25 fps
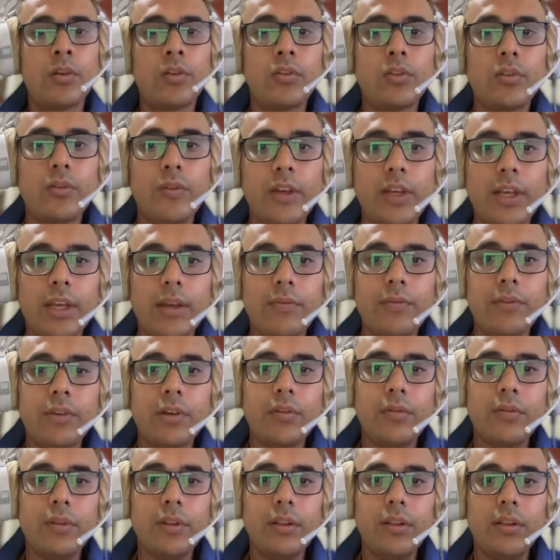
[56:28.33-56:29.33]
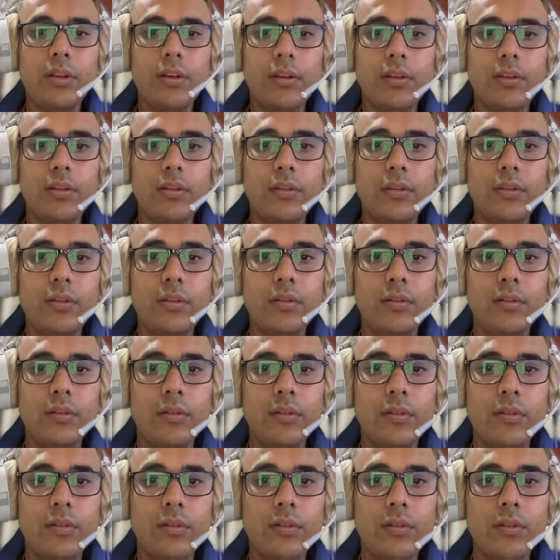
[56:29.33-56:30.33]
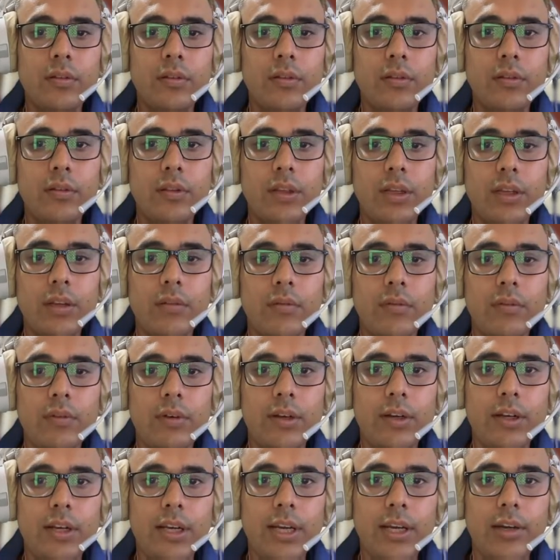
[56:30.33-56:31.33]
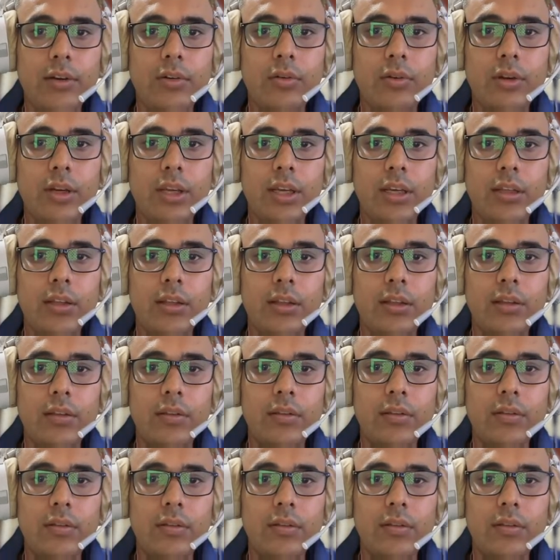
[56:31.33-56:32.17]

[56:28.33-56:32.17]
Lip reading: We capture with this, then we will try to take this.